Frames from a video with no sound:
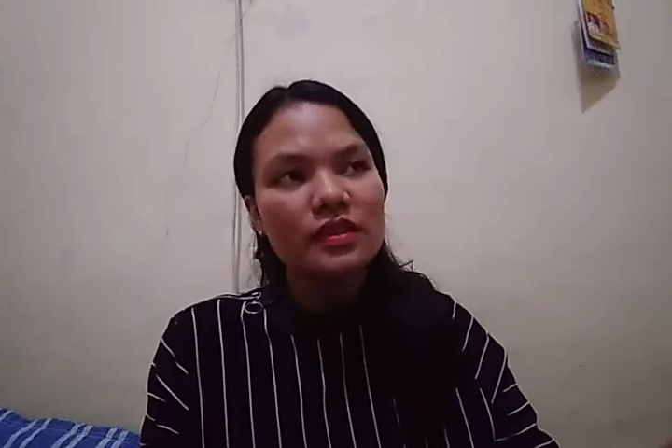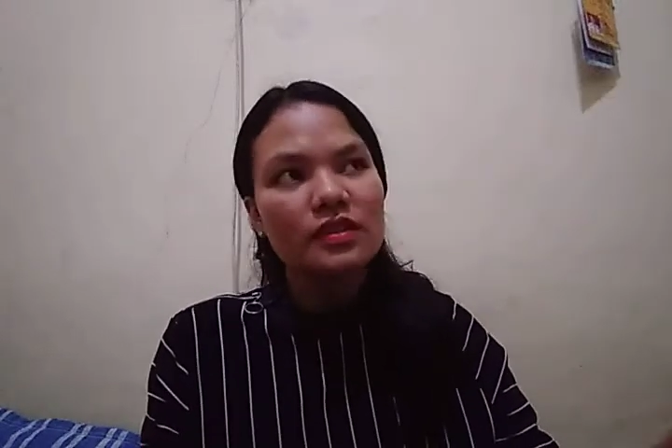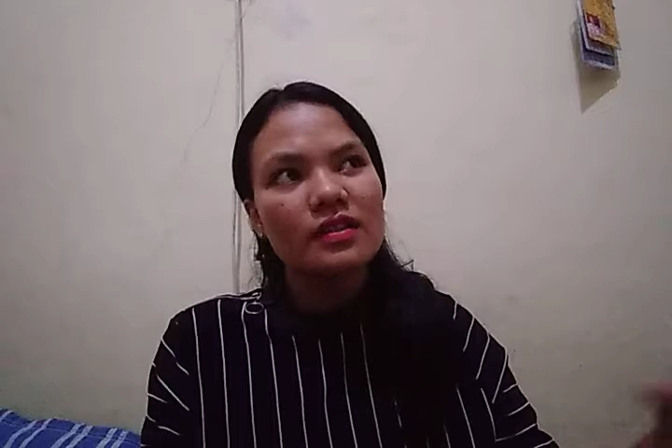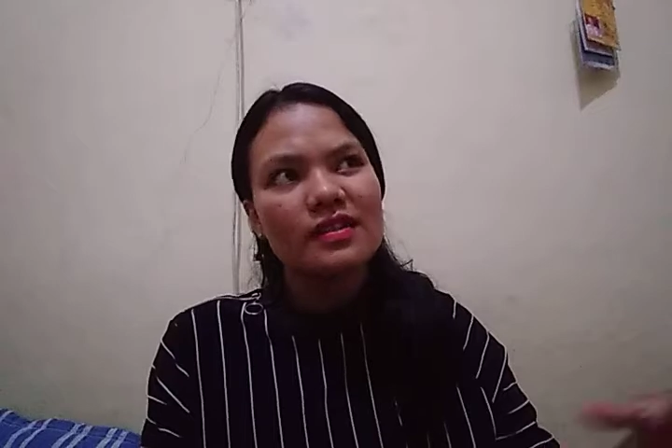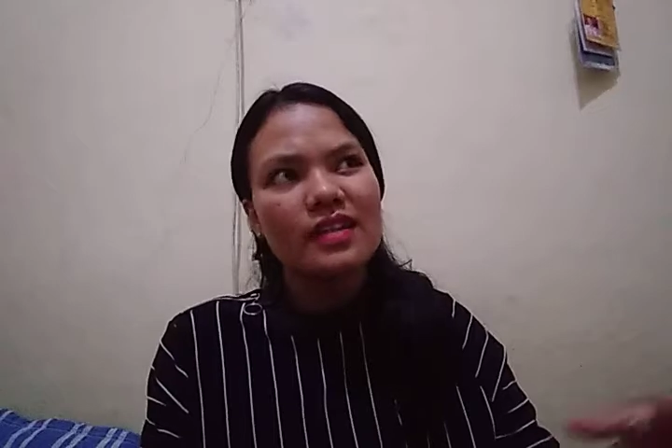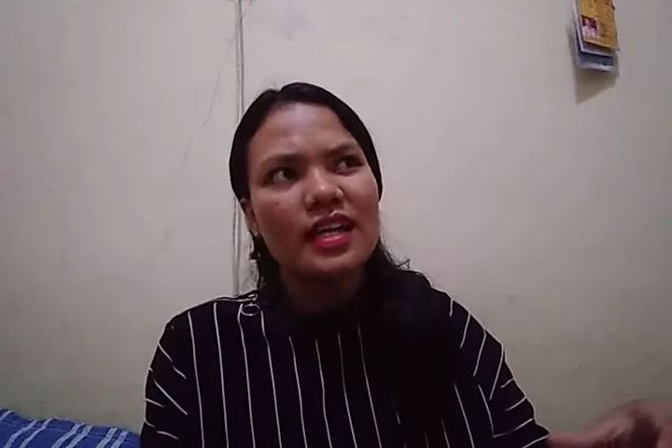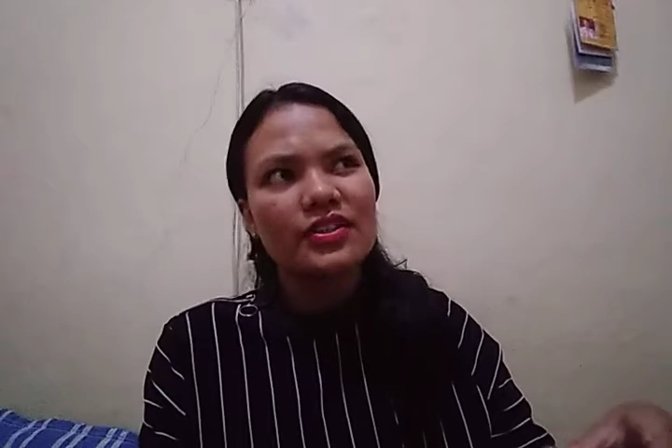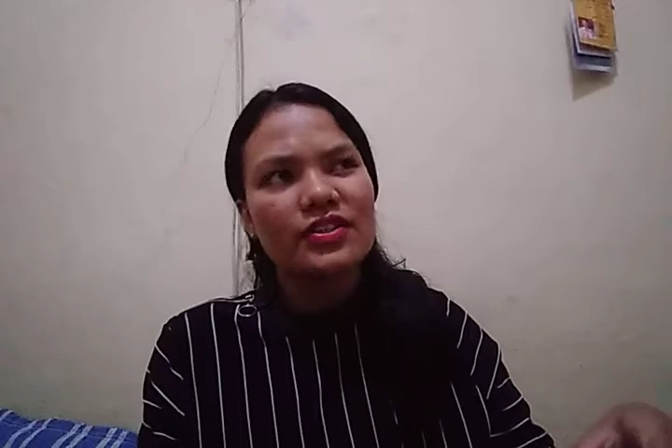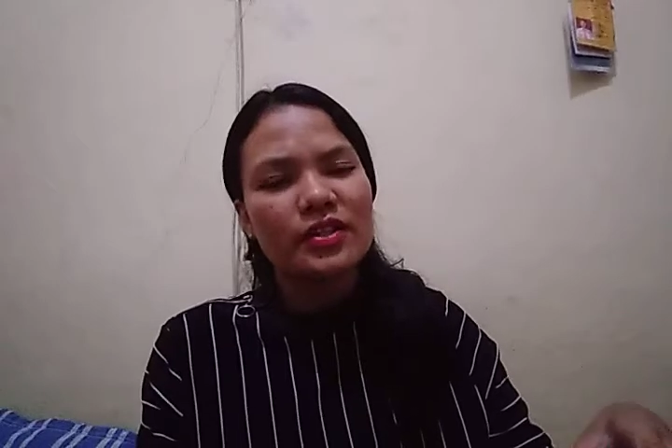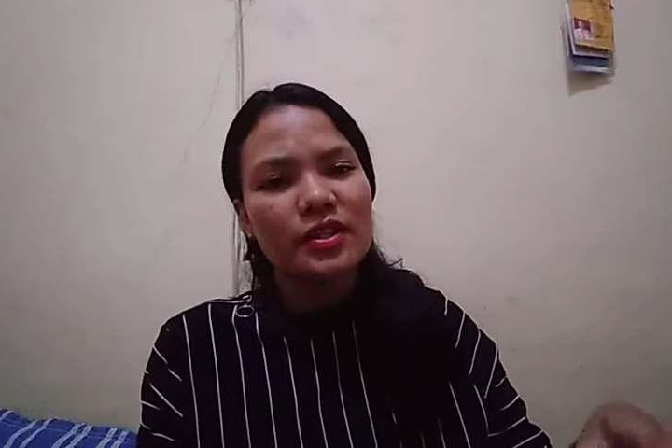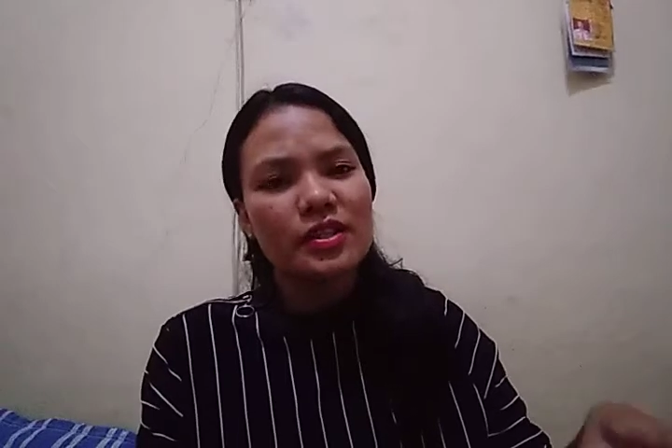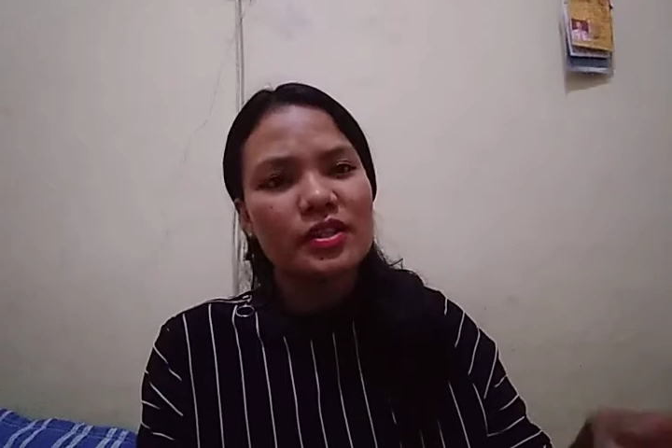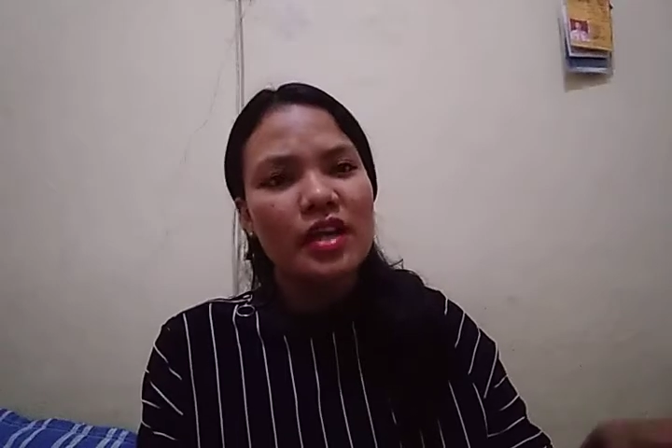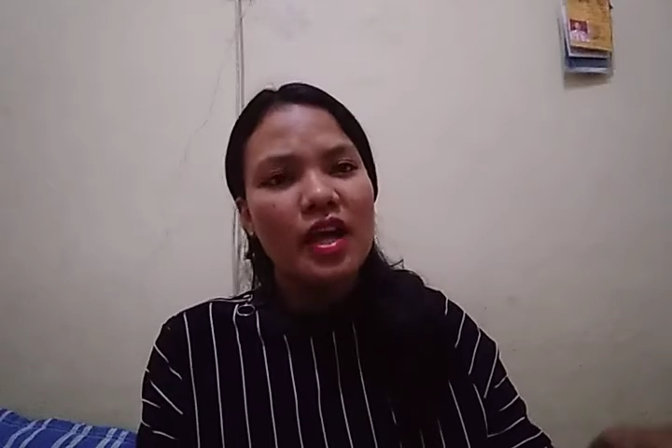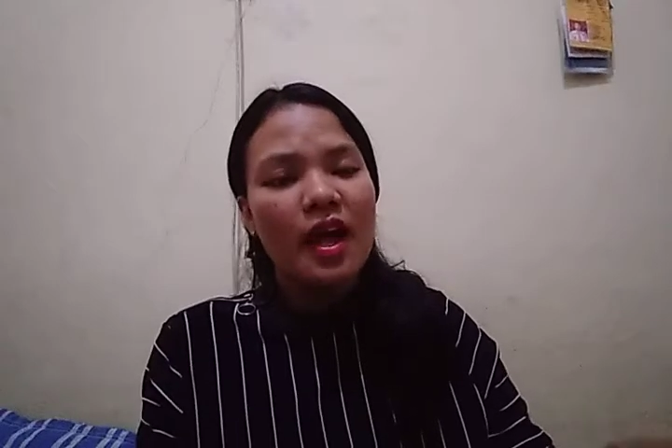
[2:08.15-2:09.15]
such
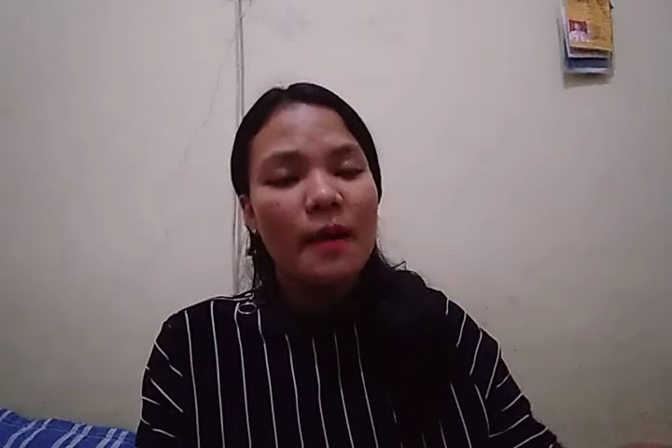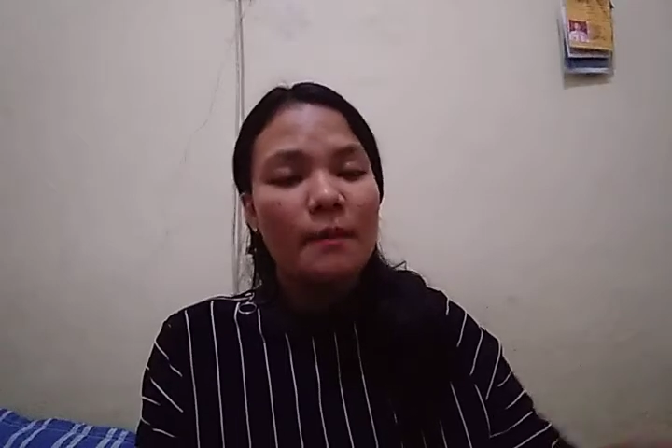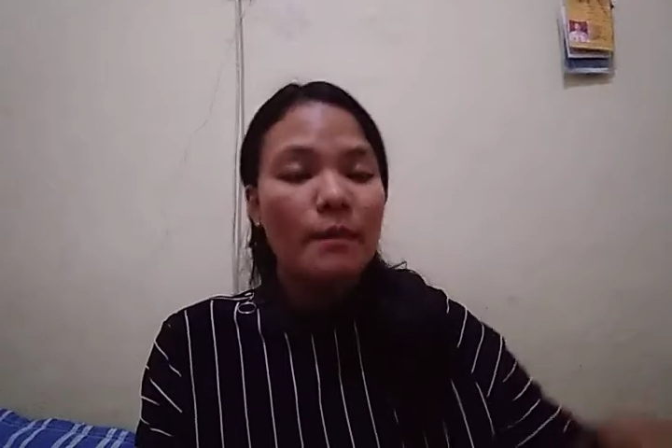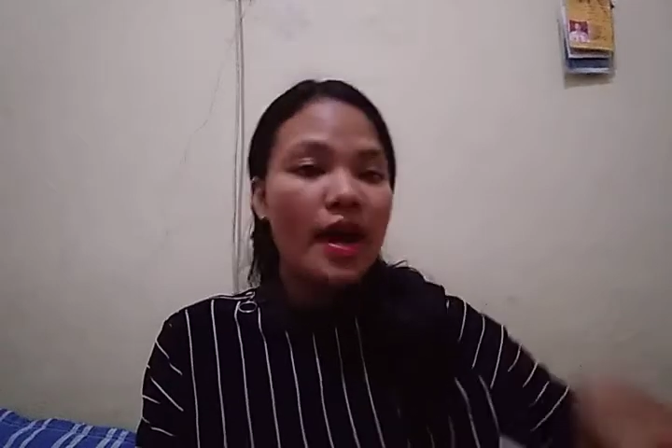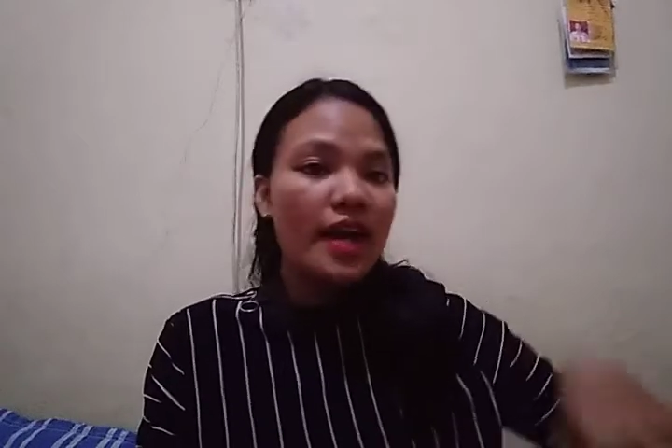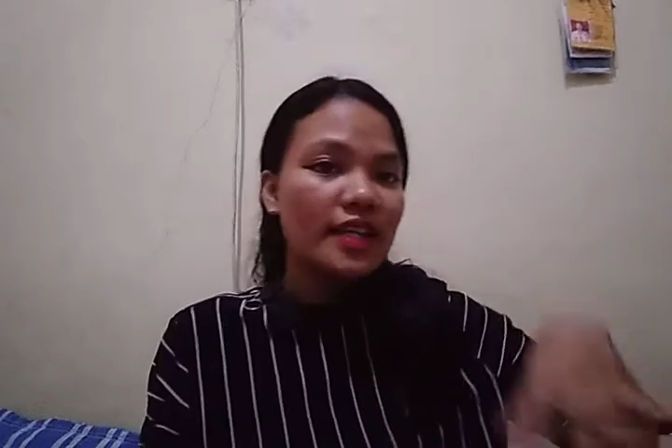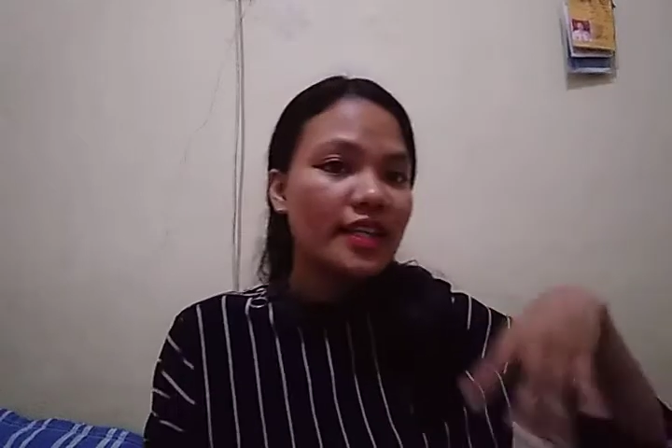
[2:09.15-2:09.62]
as by